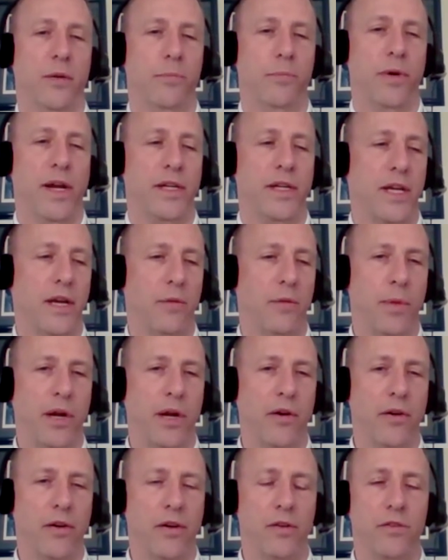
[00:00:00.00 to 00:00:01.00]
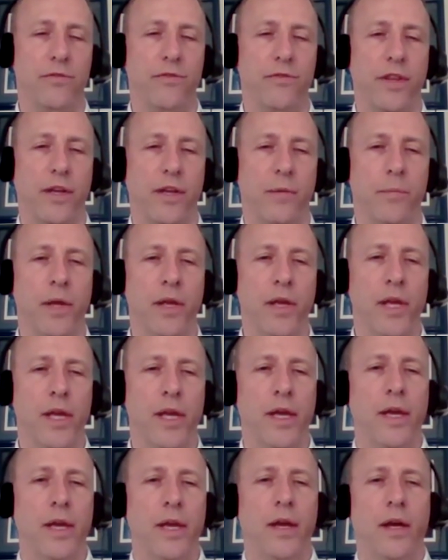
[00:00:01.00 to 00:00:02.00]
to break down barriers for them
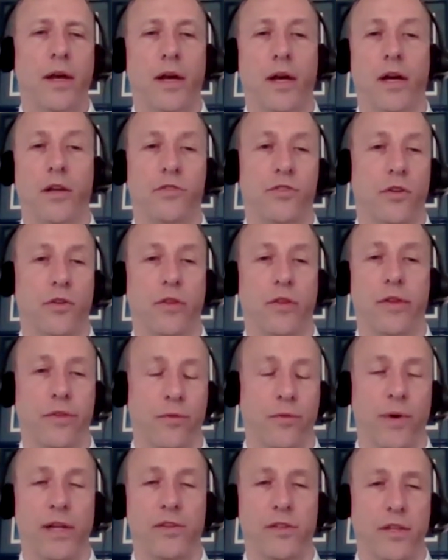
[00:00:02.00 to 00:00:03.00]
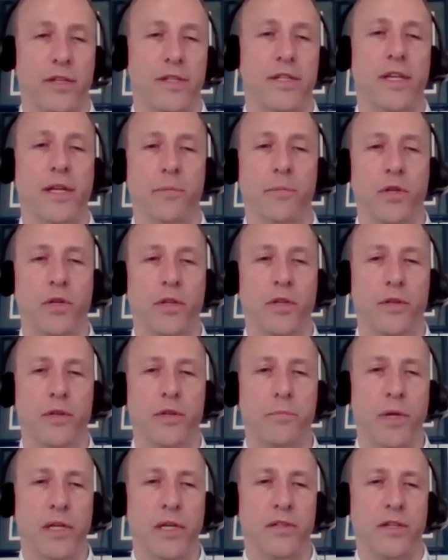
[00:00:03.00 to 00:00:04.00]
uh, so that the rest of the team could
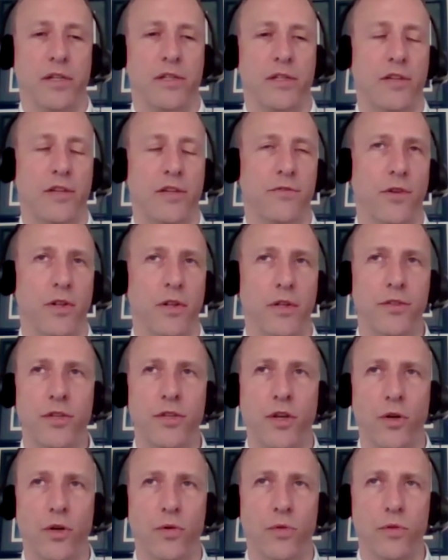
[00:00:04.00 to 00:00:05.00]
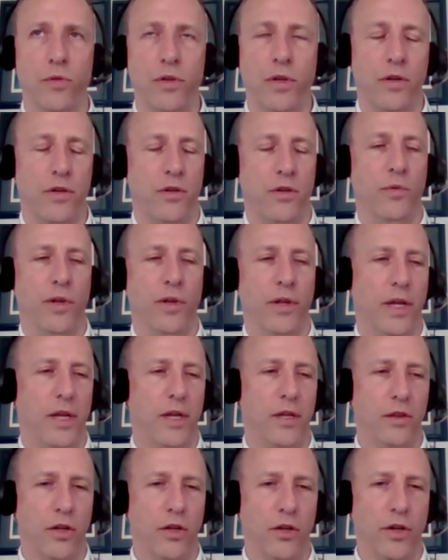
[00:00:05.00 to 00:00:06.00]
be successful. So you, you
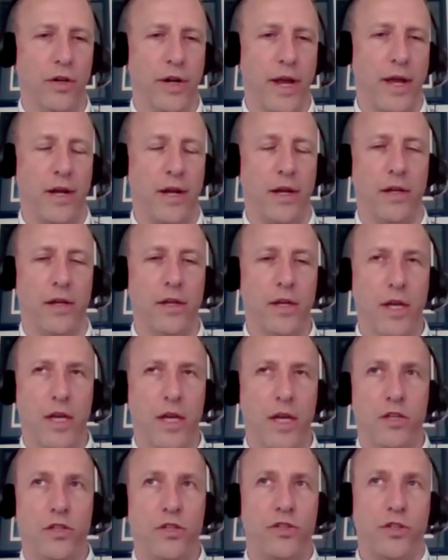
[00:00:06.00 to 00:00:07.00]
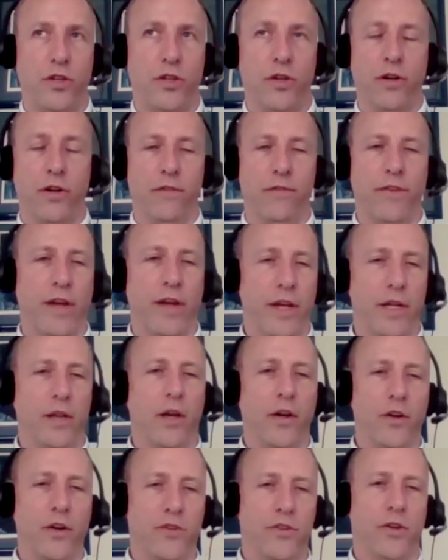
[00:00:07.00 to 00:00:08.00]
really learned how to serve a
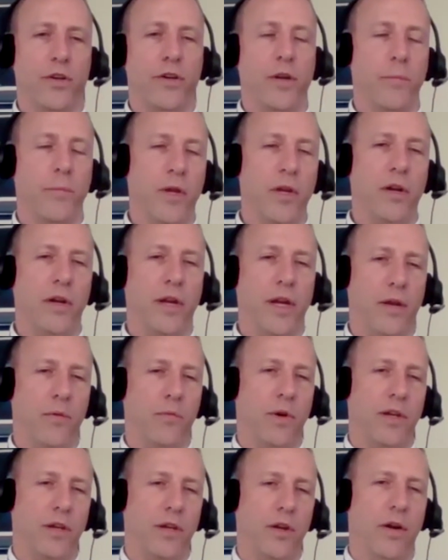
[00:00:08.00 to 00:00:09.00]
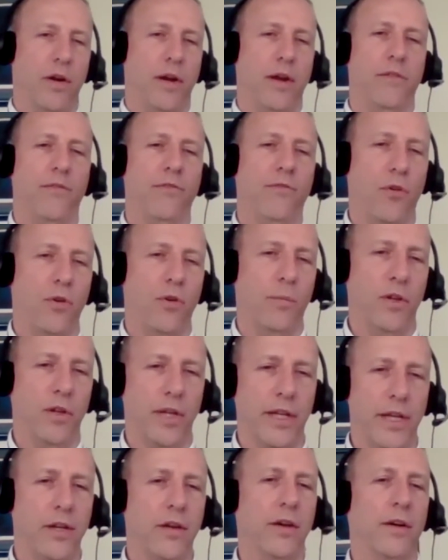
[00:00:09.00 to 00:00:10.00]
larger community when you're a formal
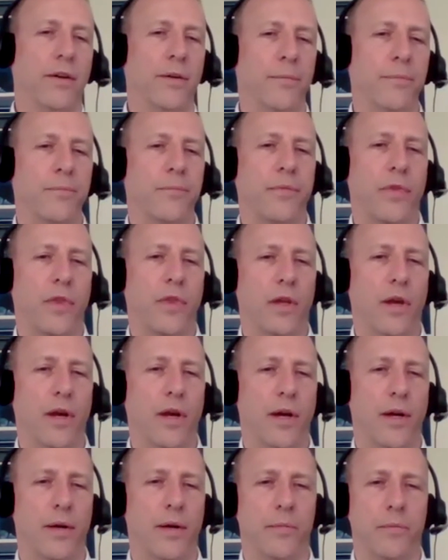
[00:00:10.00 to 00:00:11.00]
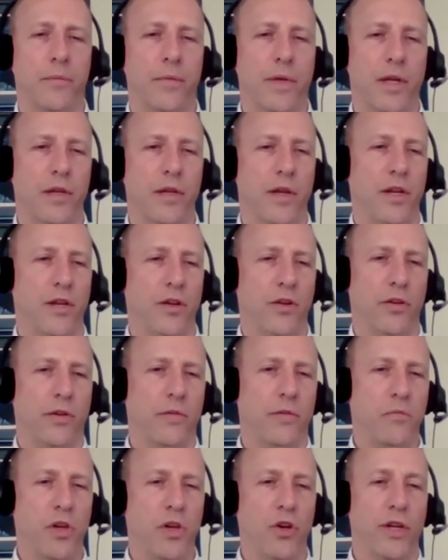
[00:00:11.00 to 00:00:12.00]
leader, um, and, and you're
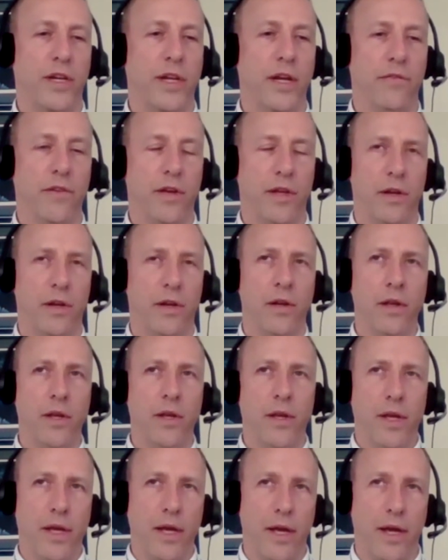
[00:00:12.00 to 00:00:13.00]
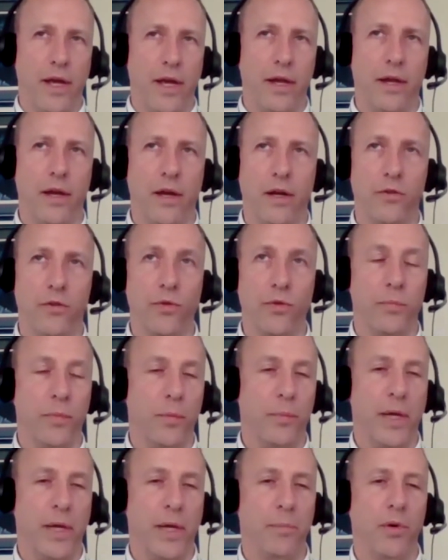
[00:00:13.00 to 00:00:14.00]
you're given a, a group
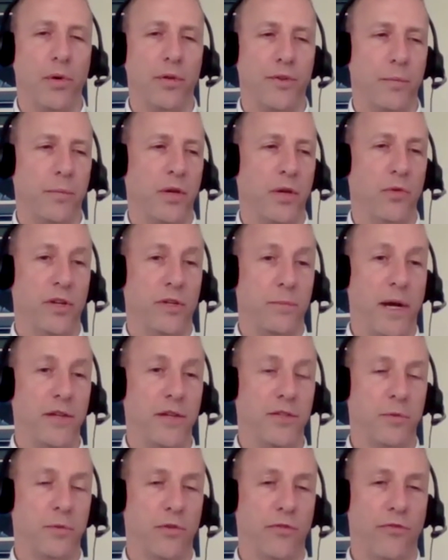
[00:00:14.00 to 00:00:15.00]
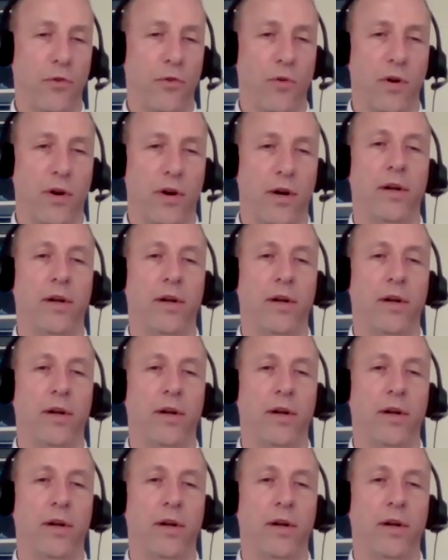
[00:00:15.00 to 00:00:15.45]
of people to be responsible for.